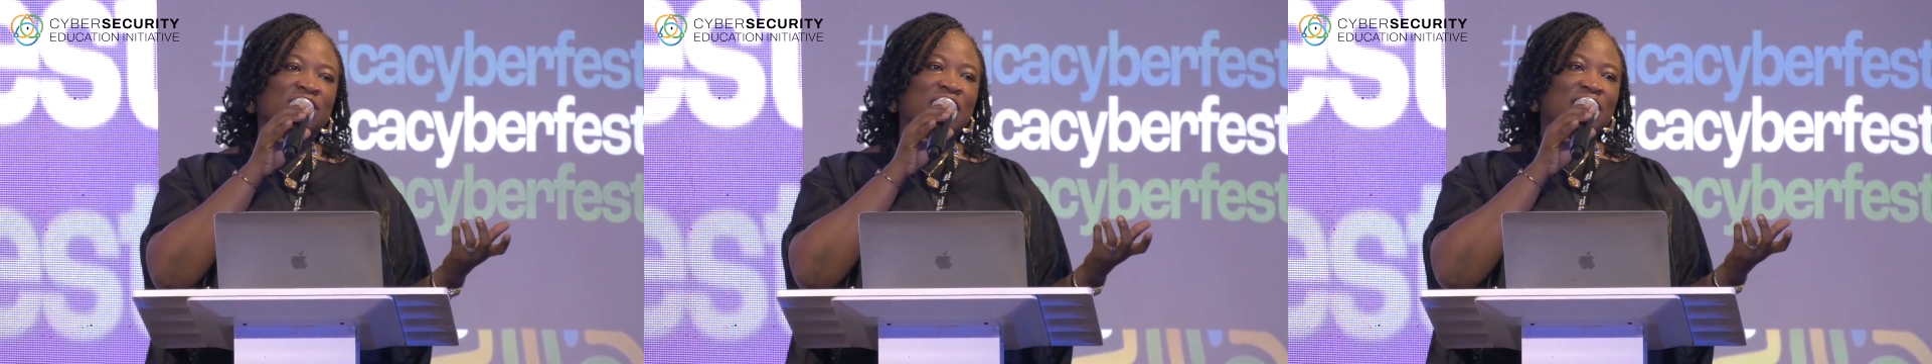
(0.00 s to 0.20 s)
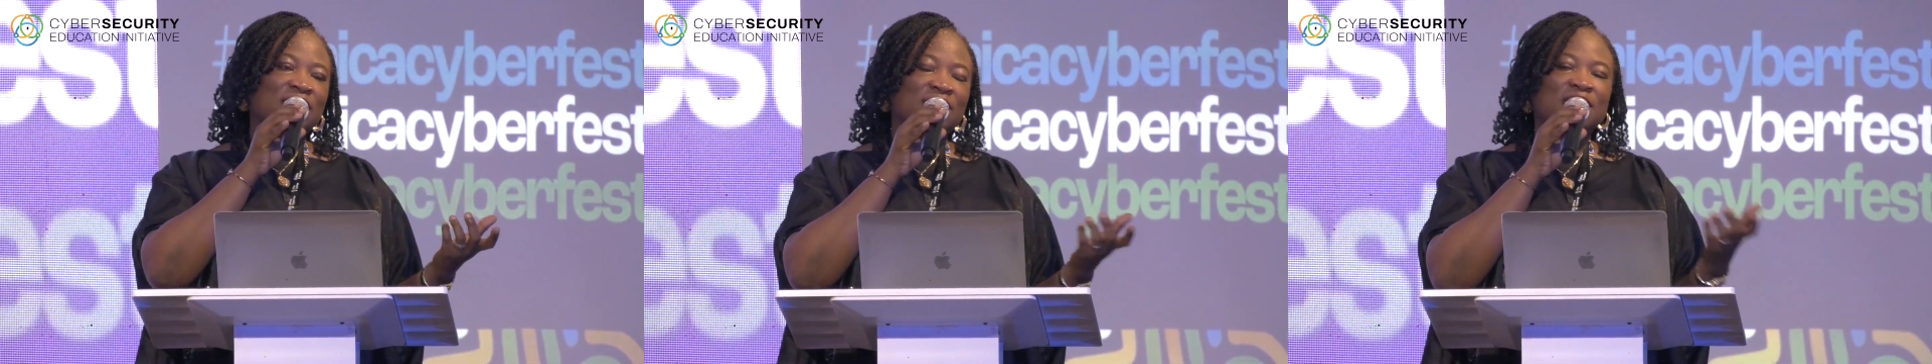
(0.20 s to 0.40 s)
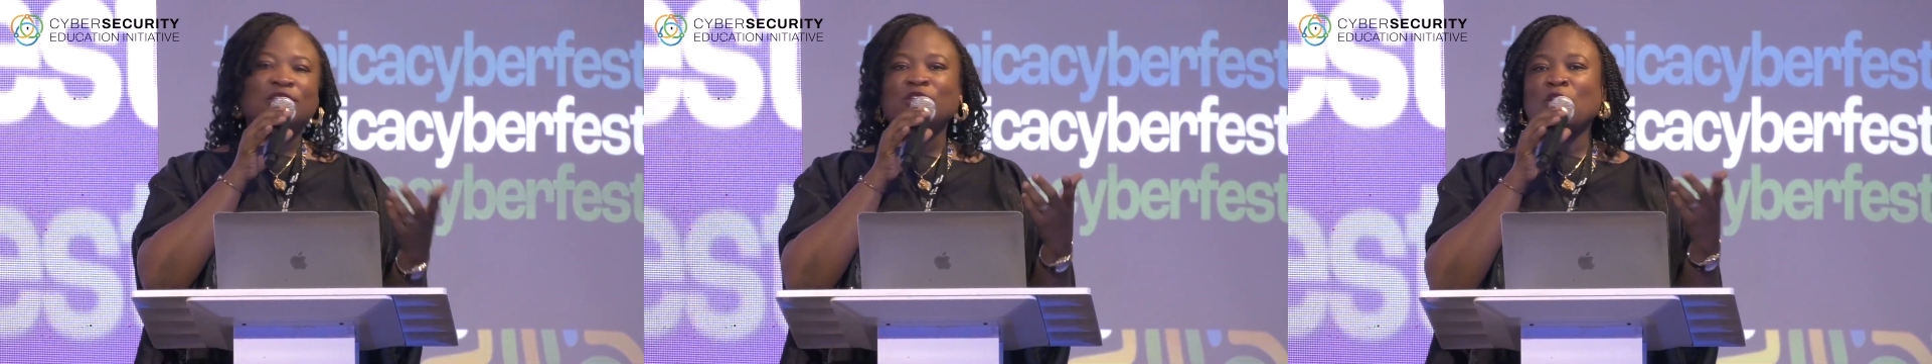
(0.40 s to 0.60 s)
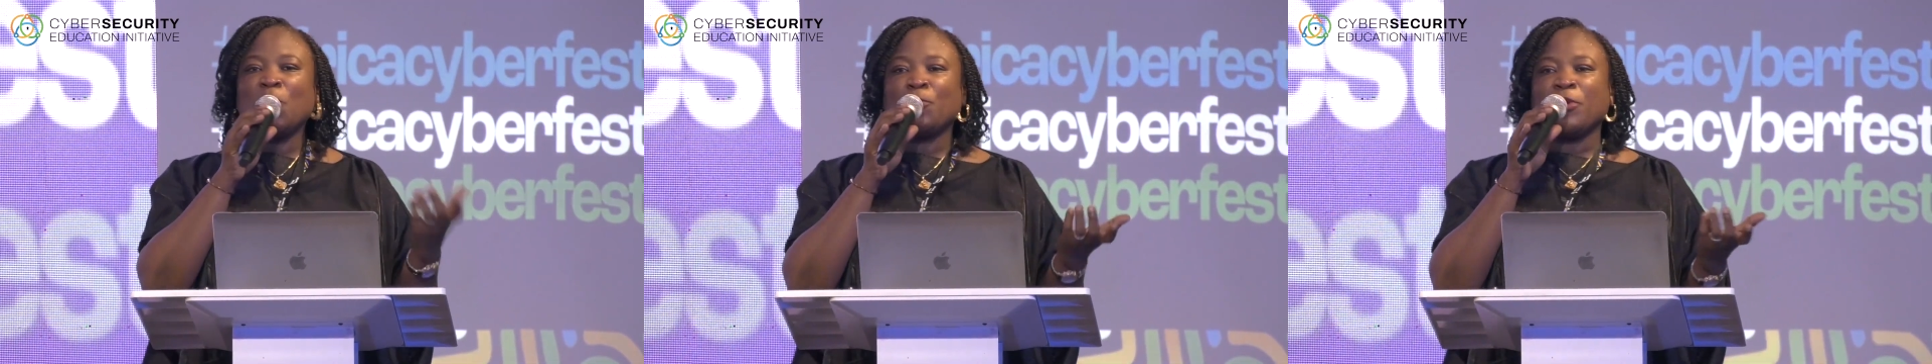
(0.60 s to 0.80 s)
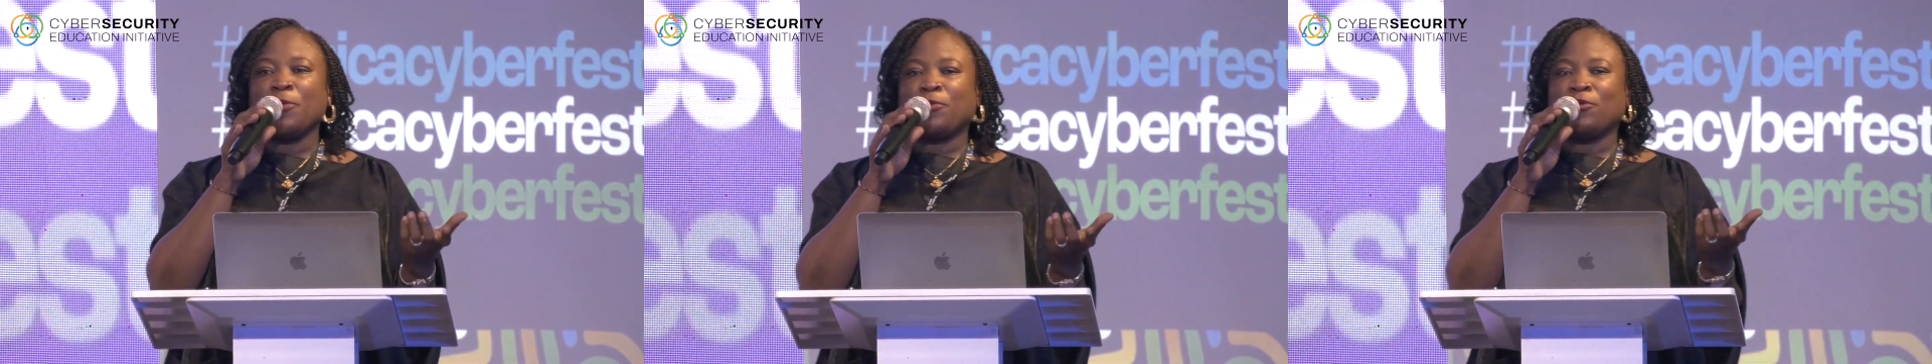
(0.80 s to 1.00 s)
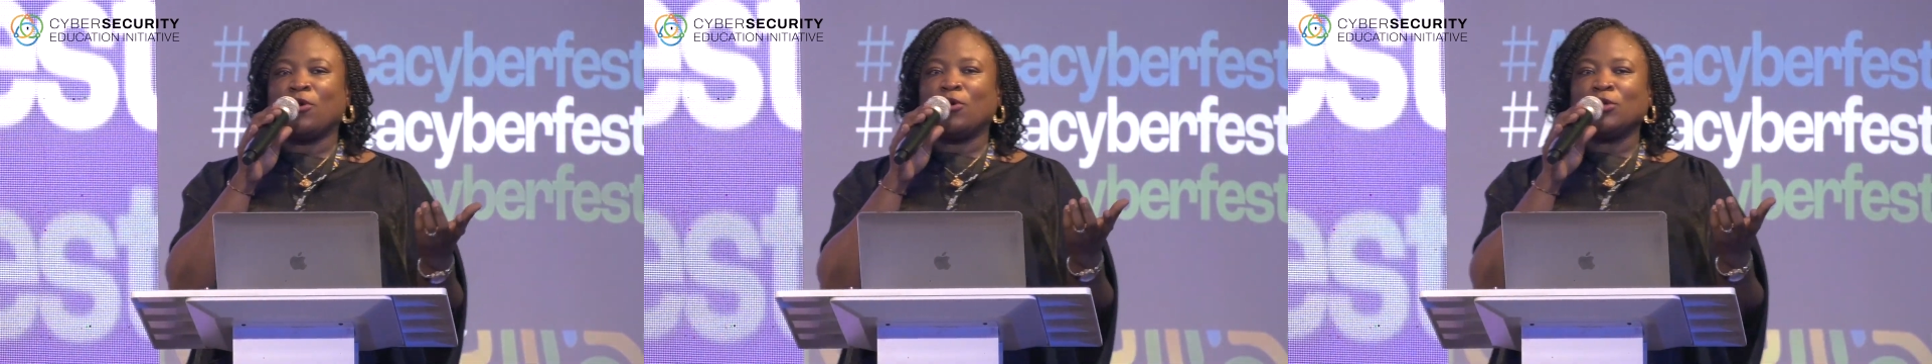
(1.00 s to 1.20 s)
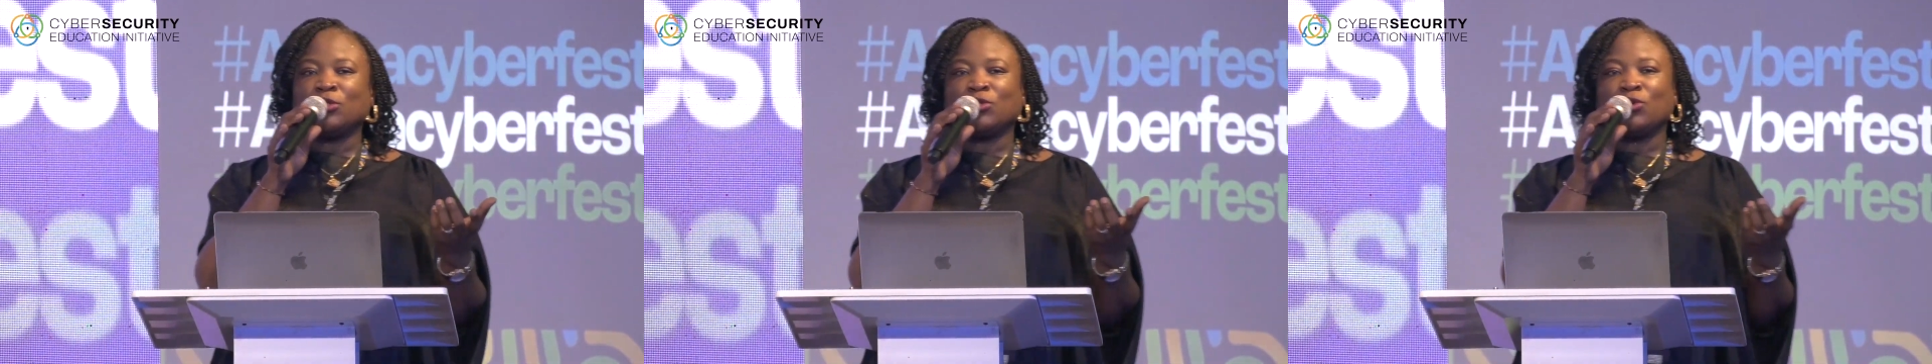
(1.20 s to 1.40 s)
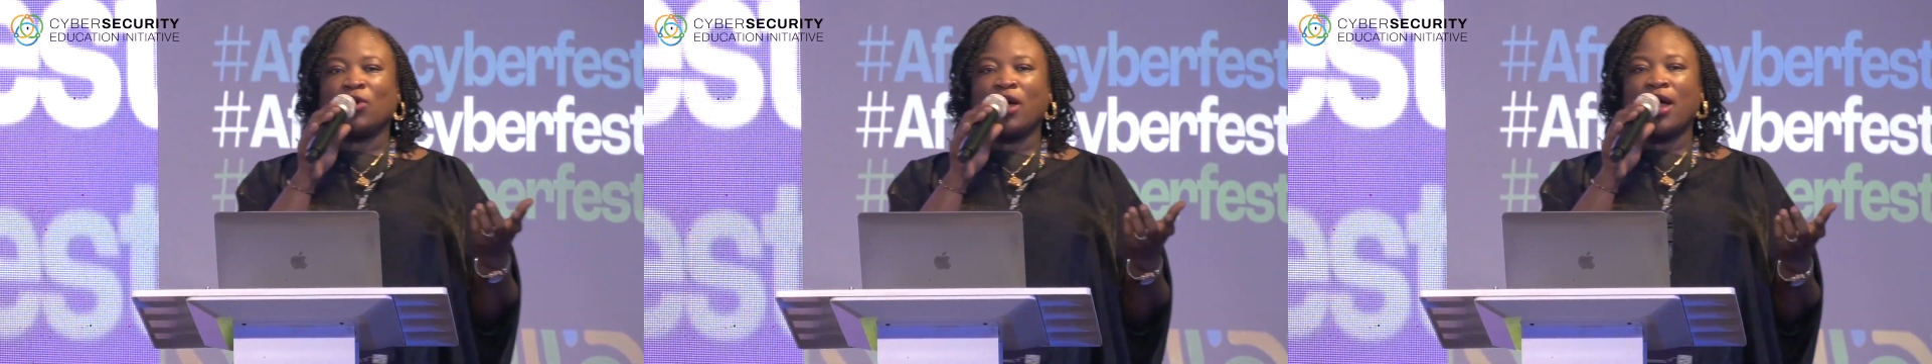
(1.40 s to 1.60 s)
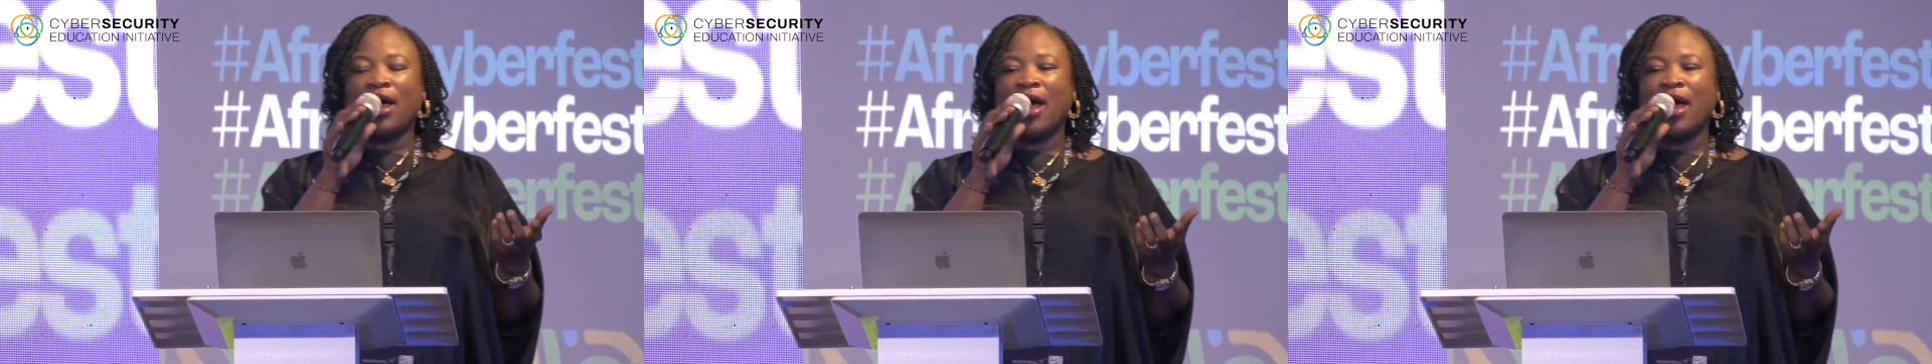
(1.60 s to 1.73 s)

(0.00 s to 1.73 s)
that these young people also